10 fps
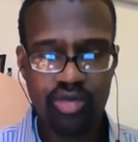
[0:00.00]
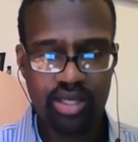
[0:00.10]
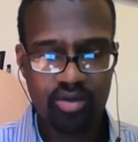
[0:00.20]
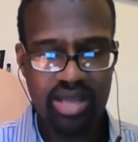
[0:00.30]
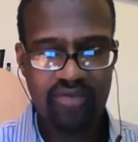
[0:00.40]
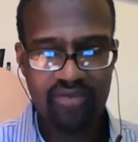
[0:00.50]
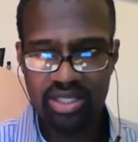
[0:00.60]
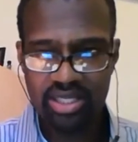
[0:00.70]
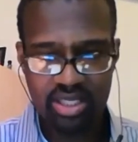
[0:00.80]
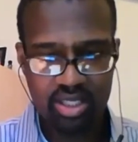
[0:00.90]
They don't have
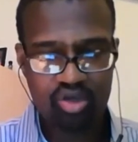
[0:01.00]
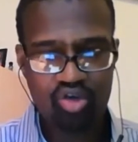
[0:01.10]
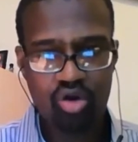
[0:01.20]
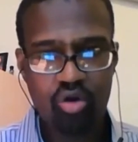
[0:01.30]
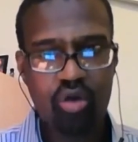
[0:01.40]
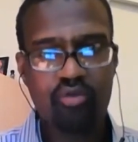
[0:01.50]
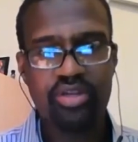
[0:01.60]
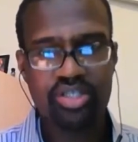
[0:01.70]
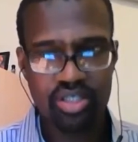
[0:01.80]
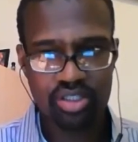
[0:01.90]
any control over
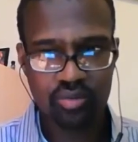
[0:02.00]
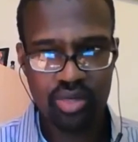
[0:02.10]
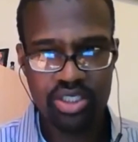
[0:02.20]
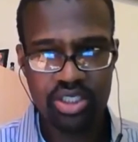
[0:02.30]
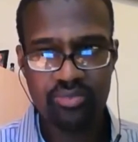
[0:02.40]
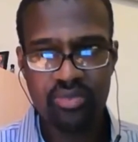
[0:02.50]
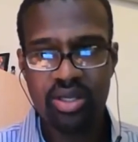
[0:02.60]
their situation.